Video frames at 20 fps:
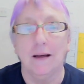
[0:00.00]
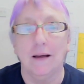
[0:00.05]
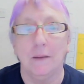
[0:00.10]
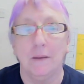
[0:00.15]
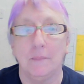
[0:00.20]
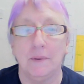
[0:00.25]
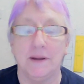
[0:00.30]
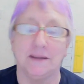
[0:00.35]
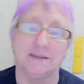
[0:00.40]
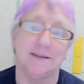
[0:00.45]

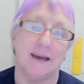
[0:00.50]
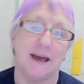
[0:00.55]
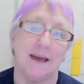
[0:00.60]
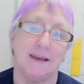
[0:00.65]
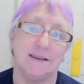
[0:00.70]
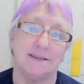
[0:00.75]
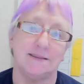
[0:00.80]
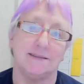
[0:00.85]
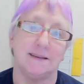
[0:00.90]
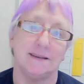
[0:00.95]
but it
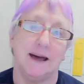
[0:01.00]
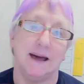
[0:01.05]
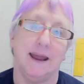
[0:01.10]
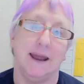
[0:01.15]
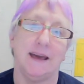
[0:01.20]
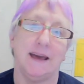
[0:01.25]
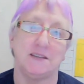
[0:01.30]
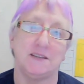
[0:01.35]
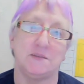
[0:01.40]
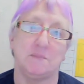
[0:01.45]
takes an
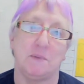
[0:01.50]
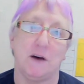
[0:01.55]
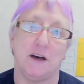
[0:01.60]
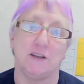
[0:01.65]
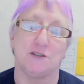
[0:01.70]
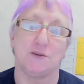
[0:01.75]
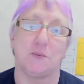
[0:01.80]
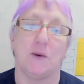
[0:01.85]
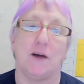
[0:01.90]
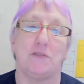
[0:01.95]
expert
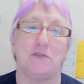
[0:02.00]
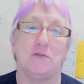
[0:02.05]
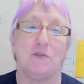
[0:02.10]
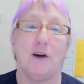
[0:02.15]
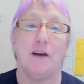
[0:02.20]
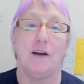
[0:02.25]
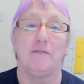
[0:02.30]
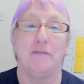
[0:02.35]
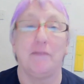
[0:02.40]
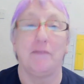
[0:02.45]
to add the
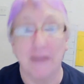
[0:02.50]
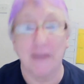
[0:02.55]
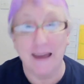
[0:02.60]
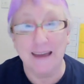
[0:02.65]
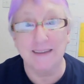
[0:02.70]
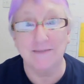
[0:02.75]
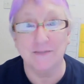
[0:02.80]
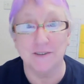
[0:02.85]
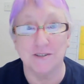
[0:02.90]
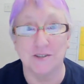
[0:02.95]
right
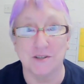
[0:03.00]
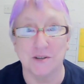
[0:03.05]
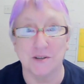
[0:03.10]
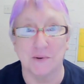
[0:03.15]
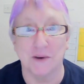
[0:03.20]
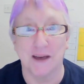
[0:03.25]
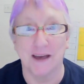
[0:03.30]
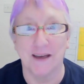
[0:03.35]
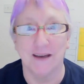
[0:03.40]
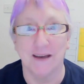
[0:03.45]
flavors
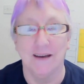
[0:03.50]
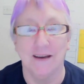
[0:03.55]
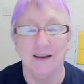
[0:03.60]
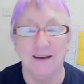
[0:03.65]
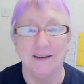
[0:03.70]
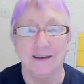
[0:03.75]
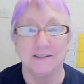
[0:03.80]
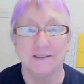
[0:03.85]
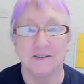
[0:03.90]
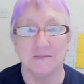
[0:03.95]
to it
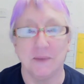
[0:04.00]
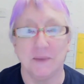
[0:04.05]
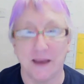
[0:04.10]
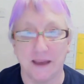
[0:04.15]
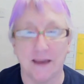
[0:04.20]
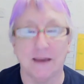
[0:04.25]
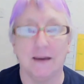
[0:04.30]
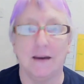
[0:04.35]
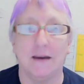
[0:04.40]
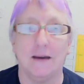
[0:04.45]
to
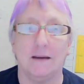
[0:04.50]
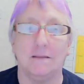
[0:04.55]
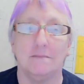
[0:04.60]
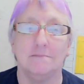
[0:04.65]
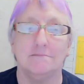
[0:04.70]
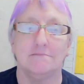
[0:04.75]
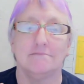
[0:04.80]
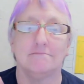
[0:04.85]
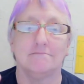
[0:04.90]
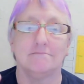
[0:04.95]
make it
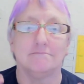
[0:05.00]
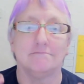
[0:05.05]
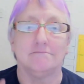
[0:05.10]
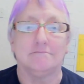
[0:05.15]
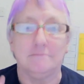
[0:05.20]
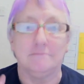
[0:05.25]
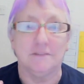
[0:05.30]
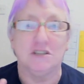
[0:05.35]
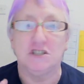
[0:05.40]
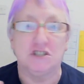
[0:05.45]

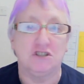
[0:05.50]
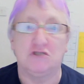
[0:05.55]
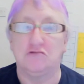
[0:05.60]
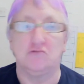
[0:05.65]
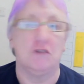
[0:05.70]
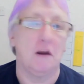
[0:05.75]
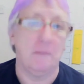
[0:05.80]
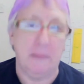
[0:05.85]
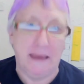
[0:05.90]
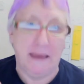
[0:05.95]

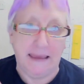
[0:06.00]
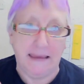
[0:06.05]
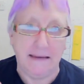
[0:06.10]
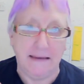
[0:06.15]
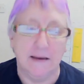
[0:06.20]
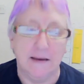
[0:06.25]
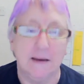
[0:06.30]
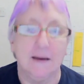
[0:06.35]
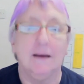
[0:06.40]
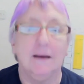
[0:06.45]
scrummy.
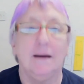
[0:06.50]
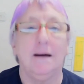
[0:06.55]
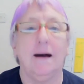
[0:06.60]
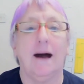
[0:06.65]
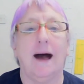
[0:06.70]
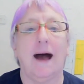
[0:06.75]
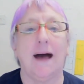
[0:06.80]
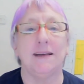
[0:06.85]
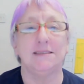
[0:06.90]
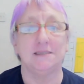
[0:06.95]

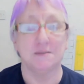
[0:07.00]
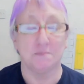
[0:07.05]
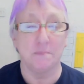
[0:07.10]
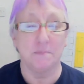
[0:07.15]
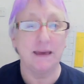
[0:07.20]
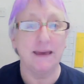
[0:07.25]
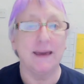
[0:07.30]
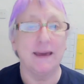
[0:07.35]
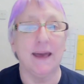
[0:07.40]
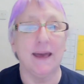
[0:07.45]
And
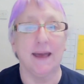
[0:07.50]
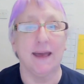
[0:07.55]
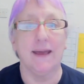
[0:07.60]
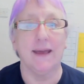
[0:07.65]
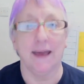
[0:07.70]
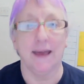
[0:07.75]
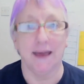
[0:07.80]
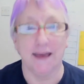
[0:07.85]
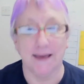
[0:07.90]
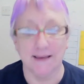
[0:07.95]

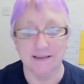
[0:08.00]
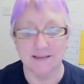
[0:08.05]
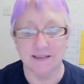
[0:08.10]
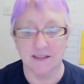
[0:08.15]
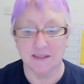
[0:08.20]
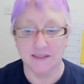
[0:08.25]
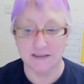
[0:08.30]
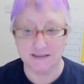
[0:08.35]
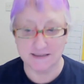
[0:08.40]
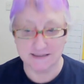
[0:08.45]
speaking is
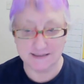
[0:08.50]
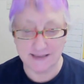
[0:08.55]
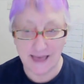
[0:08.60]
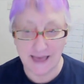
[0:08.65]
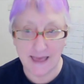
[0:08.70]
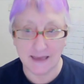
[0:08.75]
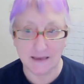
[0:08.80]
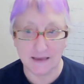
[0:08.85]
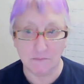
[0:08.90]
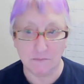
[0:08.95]
the
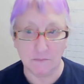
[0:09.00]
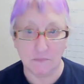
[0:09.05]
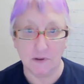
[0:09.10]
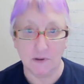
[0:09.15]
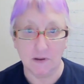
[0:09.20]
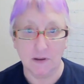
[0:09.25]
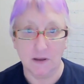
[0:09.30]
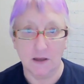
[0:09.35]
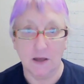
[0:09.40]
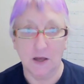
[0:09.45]
same.
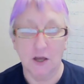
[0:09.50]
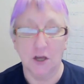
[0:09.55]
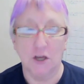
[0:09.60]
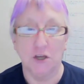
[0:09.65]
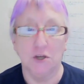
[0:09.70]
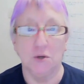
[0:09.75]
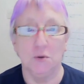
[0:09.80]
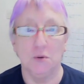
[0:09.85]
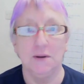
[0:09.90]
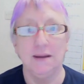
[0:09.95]

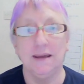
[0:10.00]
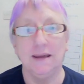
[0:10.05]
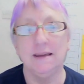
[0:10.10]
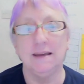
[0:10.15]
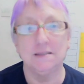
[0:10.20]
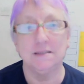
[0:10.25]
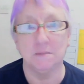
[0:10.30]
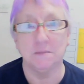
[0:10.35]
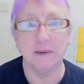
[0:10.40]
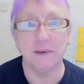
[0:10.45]
You
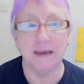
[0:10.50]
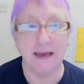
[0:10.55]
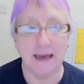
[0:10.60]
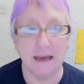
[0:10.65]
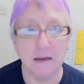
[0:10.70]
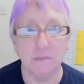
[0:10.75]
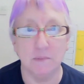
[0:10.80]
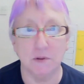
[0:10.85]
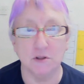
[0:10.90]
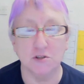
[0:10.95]
need to be
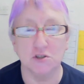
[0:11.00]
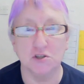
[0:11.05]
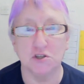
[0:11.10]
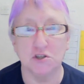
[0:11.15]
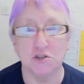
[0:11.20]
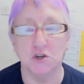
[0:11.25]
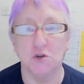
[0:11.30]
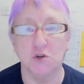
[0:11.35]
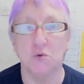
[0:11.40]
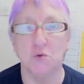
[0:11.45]
able
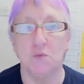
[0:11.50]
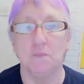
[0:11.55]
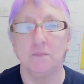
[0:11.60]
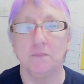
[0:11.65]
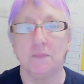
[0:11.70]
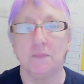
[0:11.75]
to